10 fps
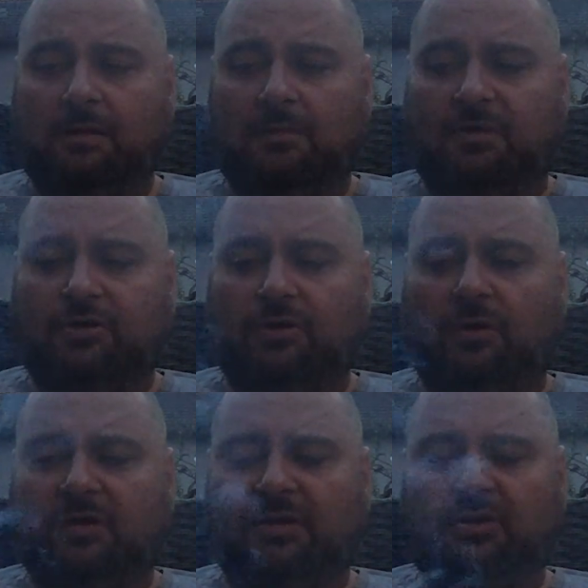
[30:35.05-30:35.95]
But you know,
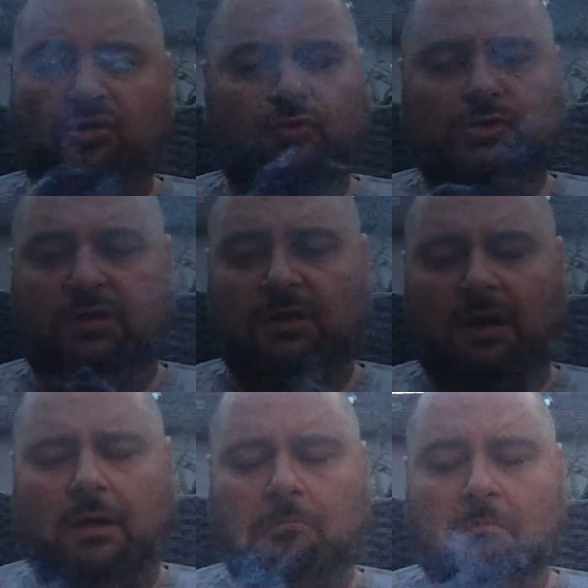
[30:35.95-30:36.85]
I think usually
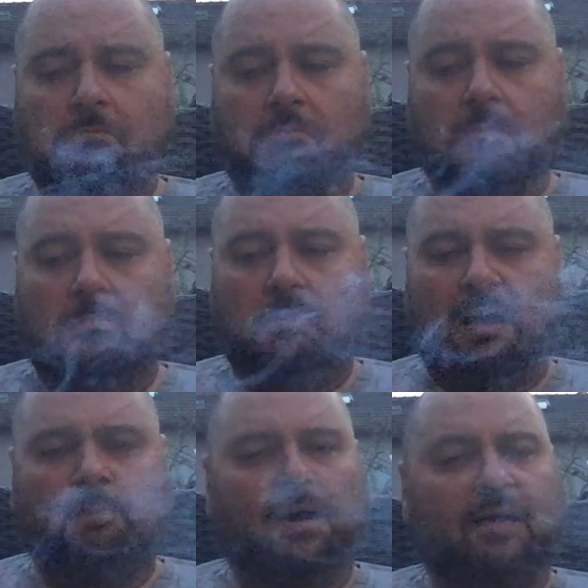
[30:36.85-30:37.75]

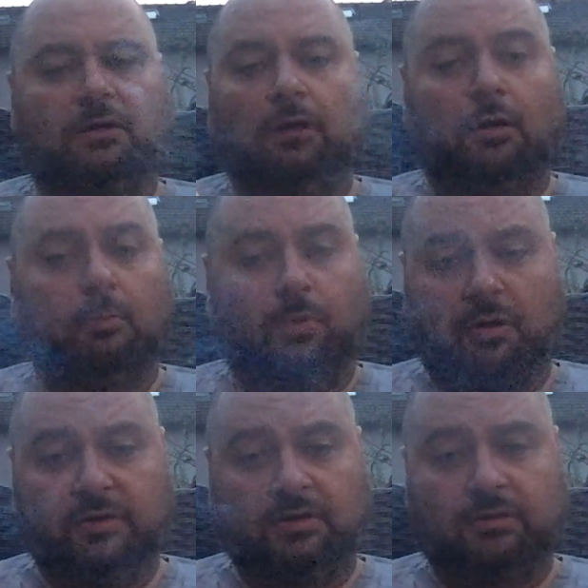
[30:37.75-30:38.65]
I'm buying a lot of
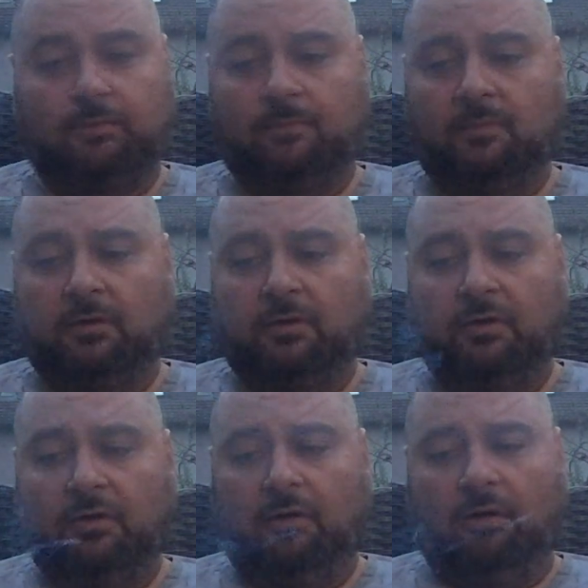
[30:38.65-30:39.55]
boxes,
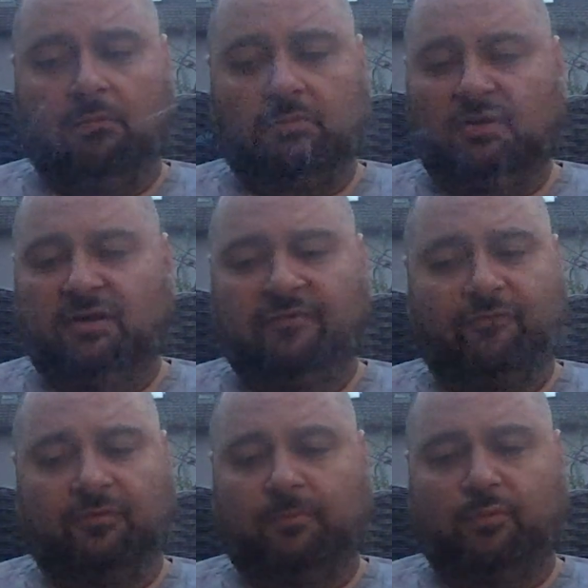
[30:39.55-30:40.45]

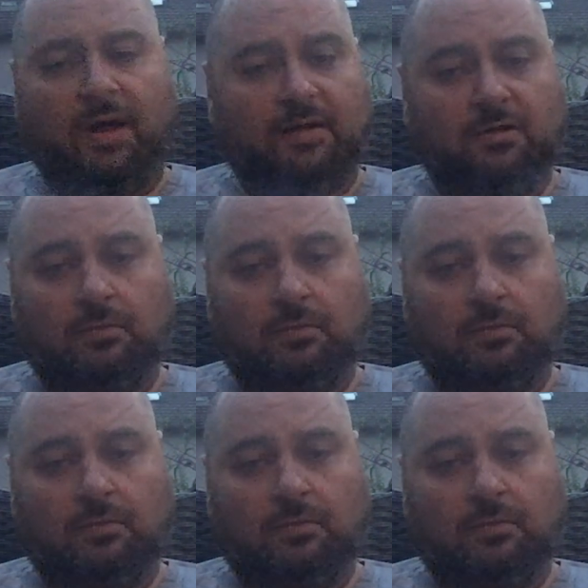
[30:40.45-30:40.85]
different brands.